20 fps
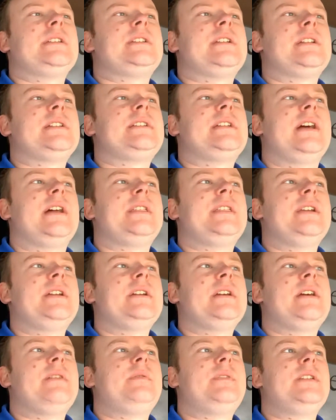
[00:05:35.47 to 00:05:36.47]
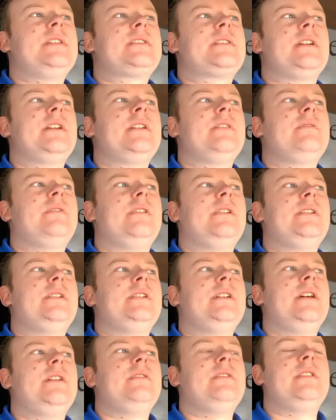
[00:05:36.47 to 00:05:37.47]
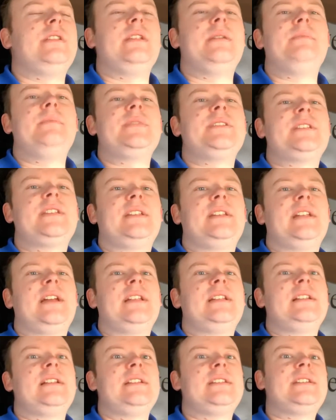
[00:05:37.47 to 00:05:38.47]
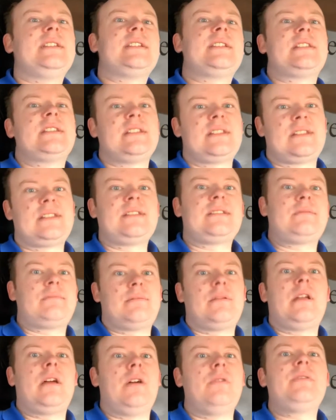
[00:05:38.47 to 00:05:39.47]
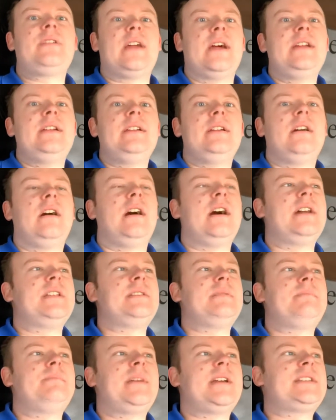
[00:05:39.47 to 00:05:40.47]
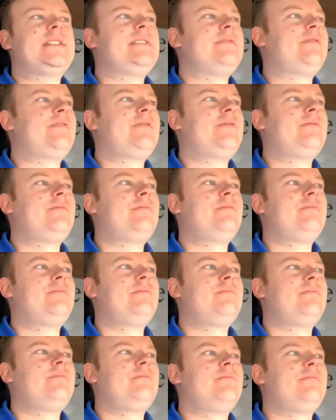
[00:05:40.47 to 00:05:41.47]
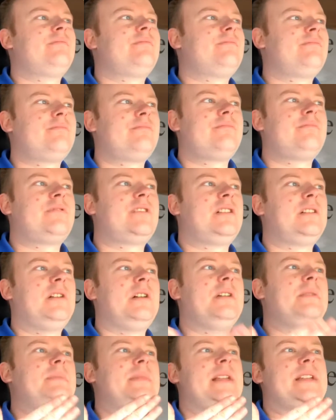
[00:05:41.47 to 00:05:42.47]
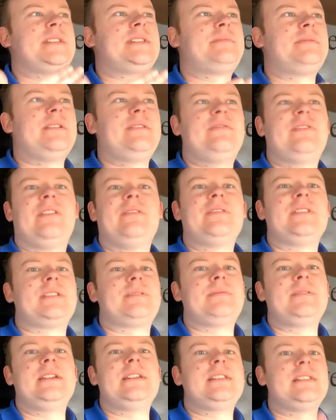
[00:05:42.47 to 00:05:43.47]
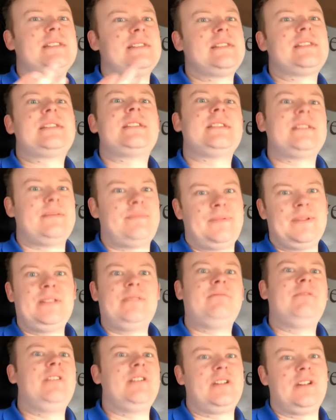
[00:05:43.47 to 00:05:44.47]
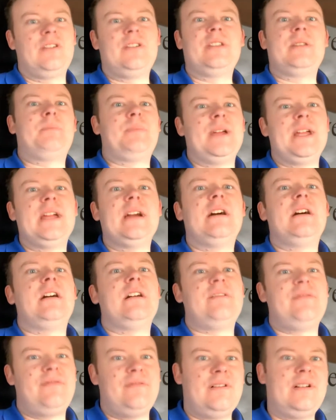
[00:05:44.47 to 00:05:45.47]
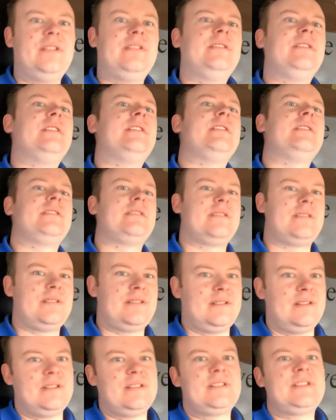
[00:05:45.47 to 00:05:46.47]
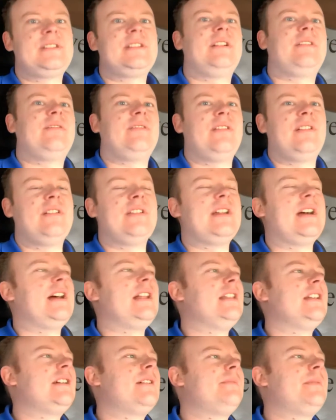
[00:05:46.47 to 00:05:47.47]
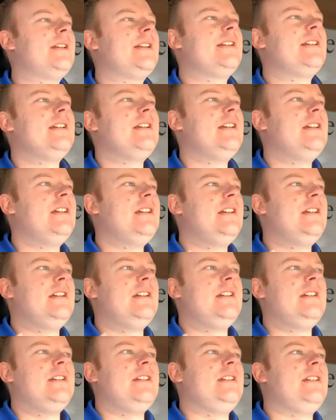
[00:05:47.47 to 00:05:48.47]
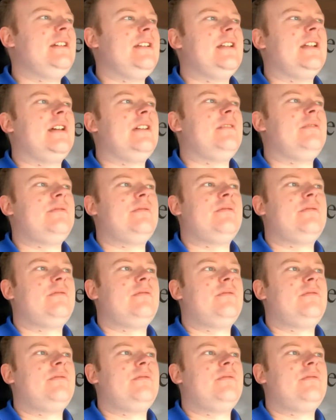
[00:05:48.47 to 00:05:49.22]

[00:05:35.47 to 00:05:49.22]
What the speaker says: I'll say, I think everything's going right. Yeah, the numbers and analytics is okay. I had a massive climb last week for obvious reasons, because I've been working on the PR front and stuff like that a little bit, you know,